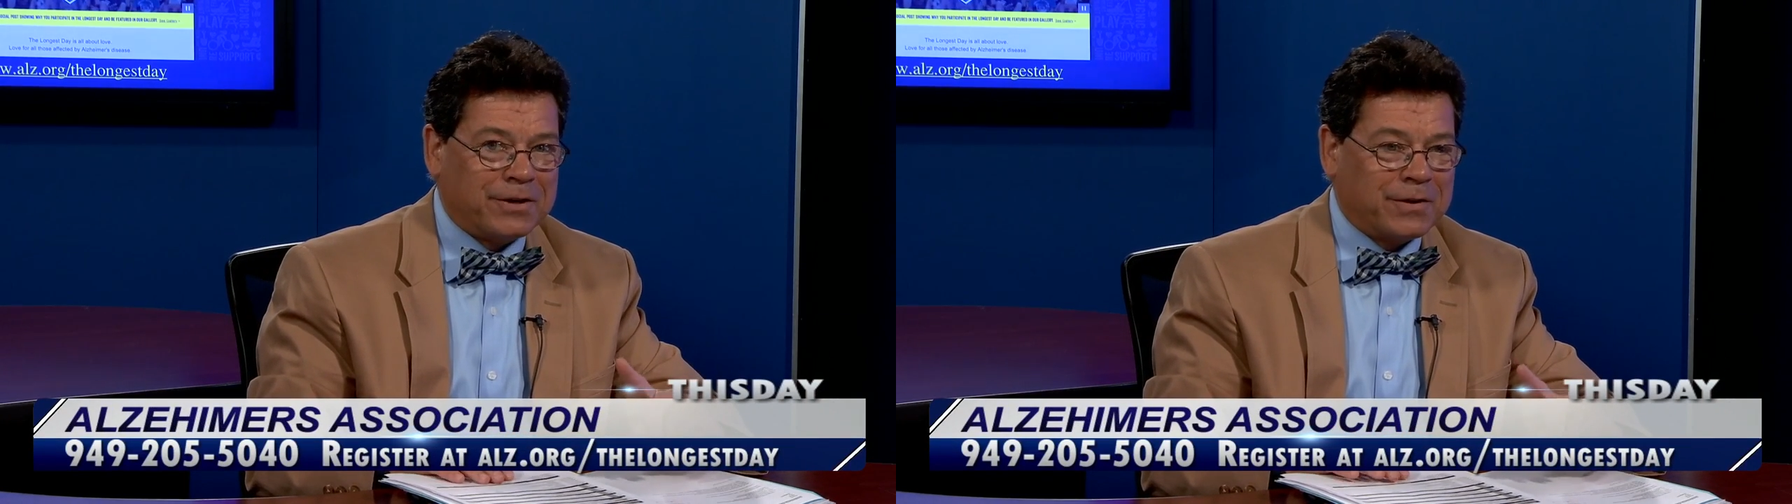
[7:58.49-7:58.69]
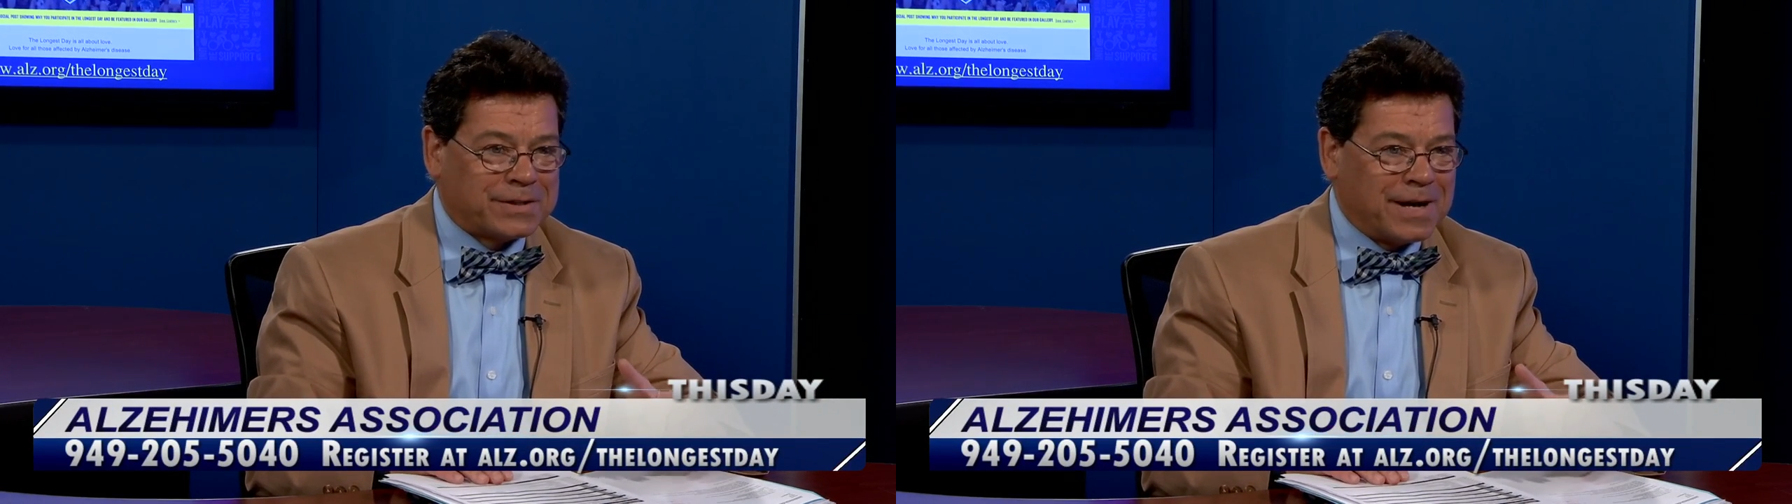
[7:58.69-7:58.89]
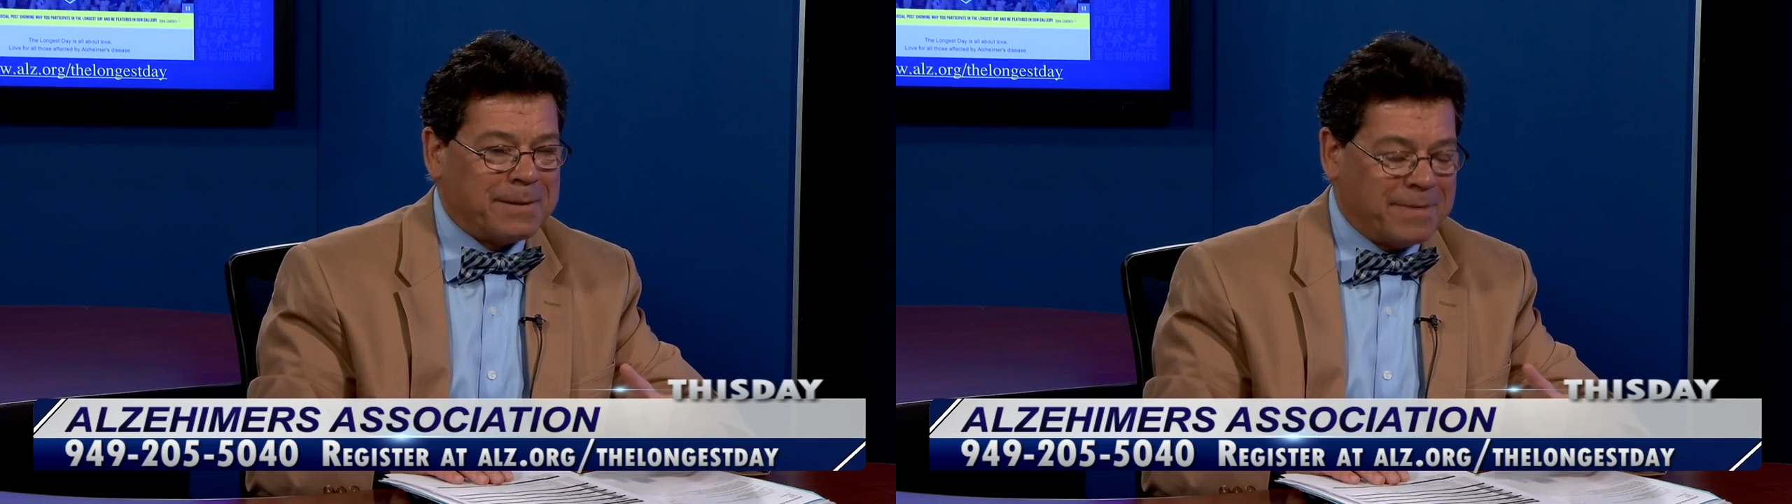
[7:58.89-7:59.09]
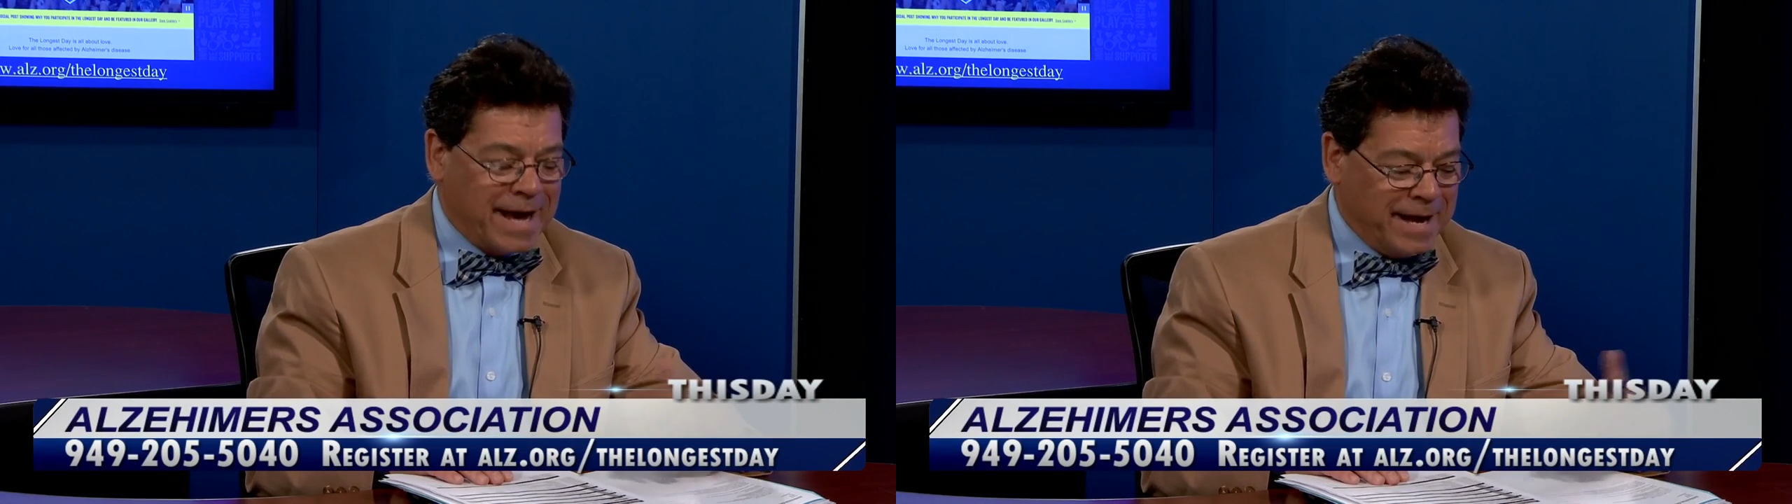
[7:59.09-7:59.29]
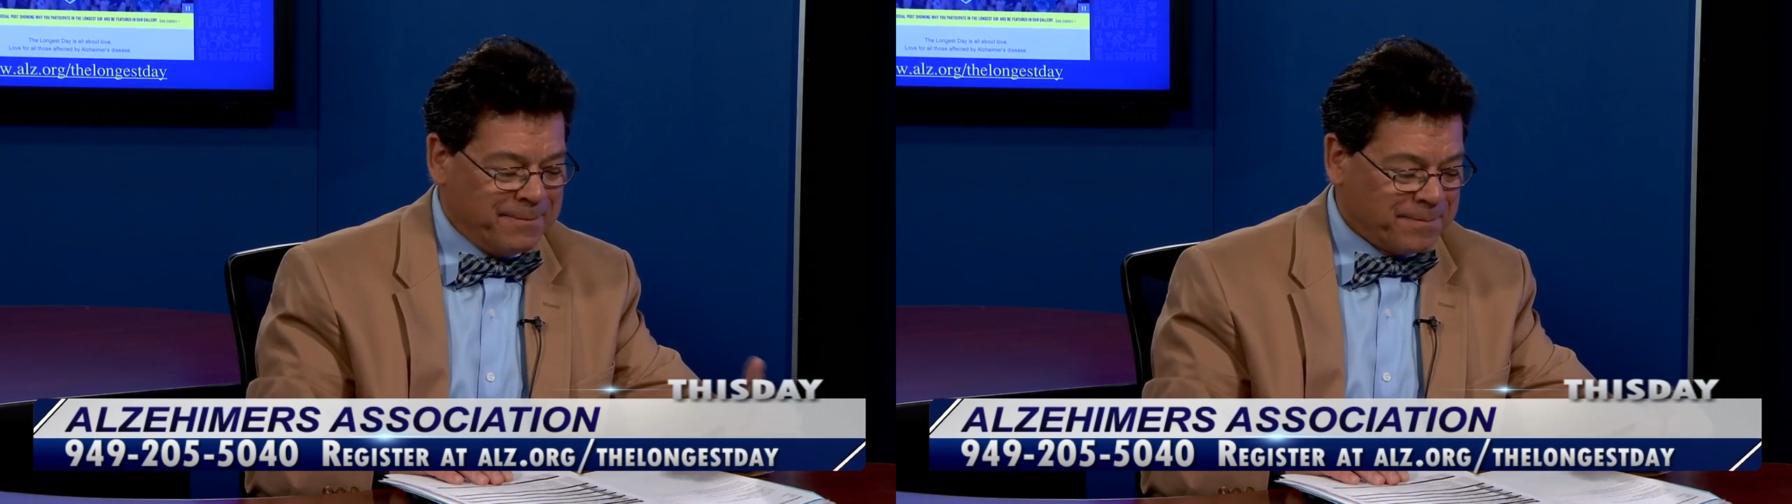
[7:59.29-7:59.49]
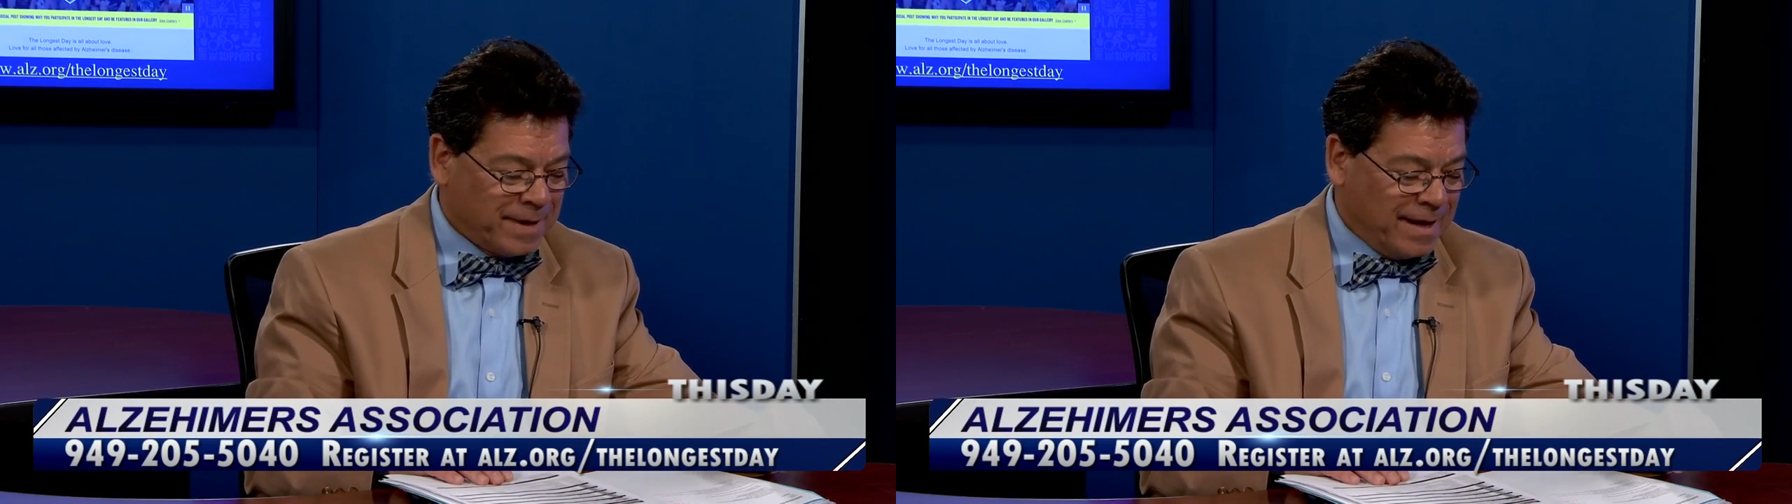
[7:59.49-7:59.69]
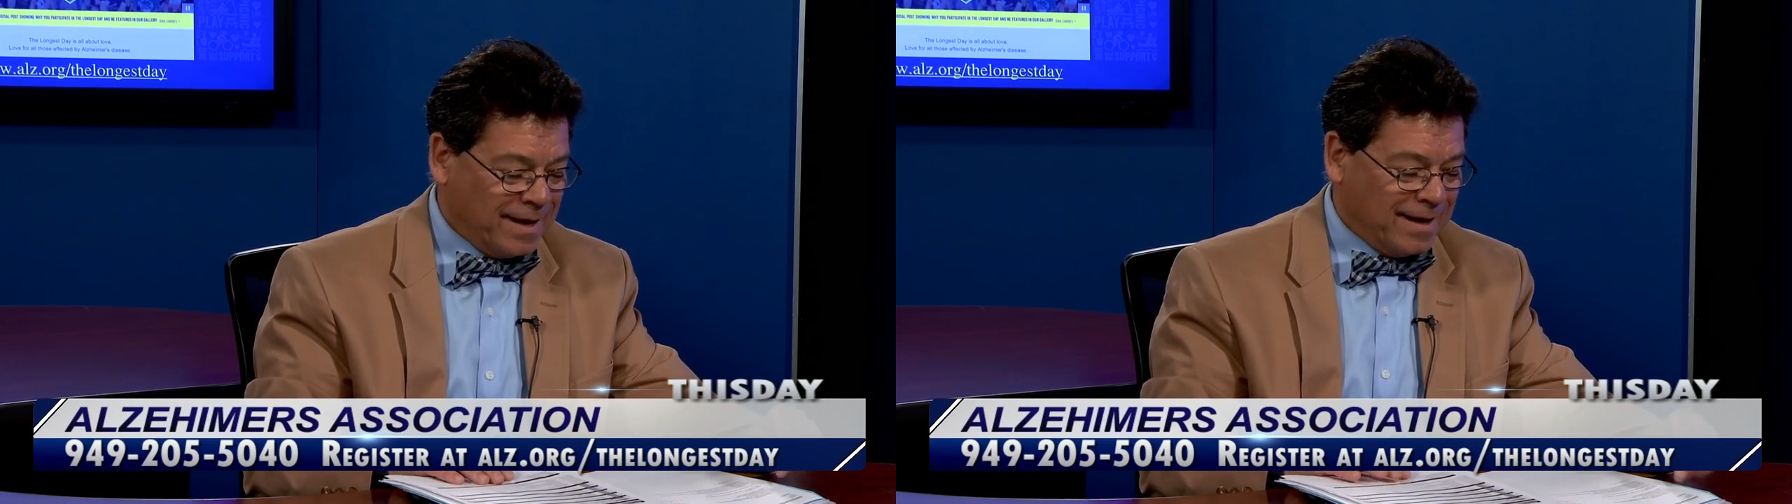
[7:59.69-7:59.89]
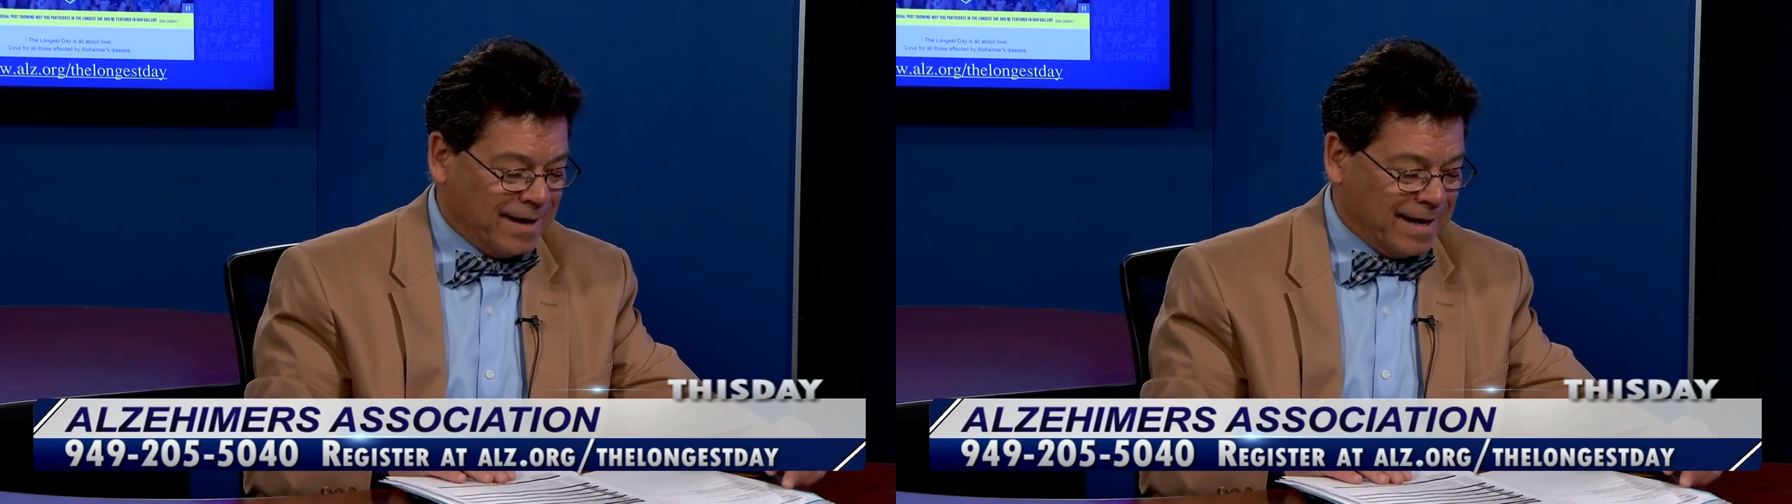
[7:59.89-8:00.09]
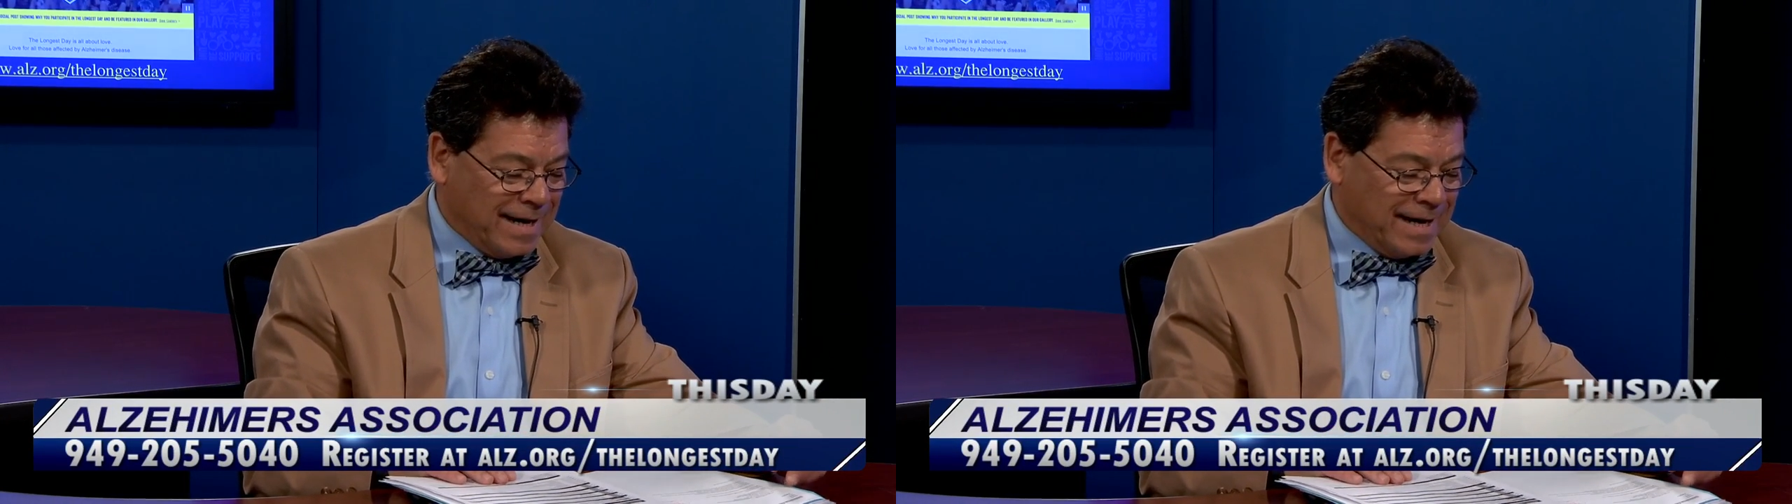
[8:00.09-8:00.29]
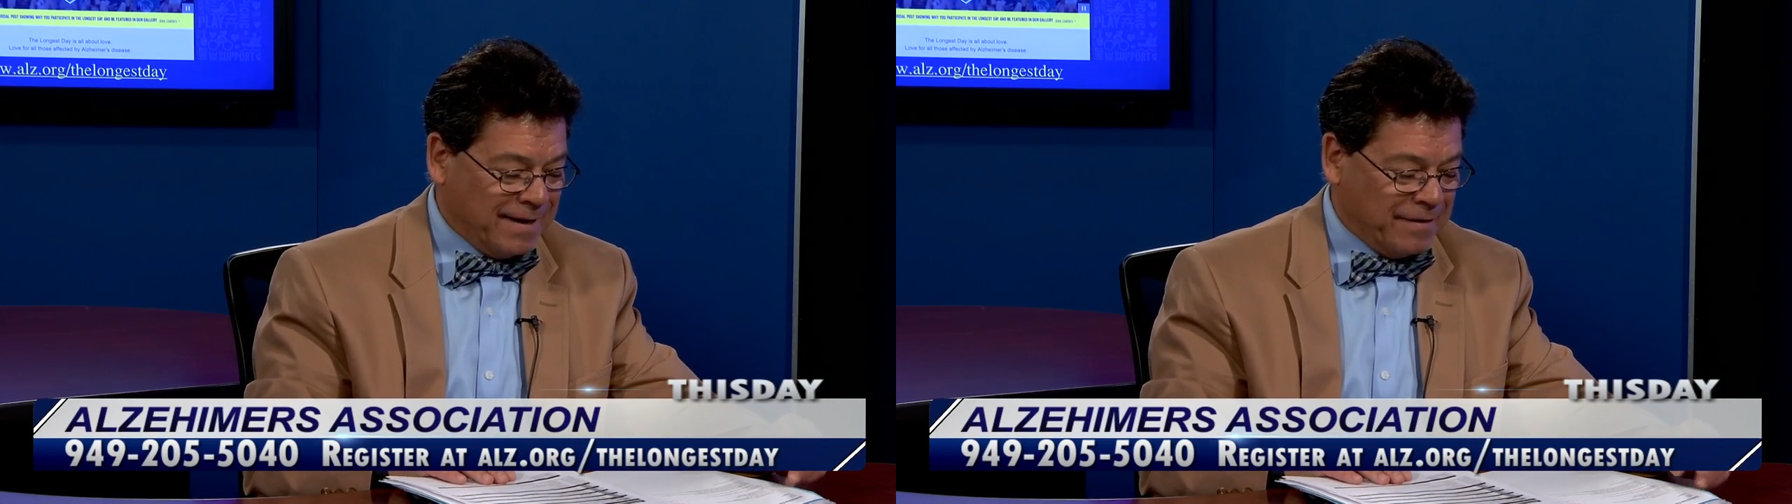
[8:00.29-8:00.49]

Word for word: know it's not May. Uh,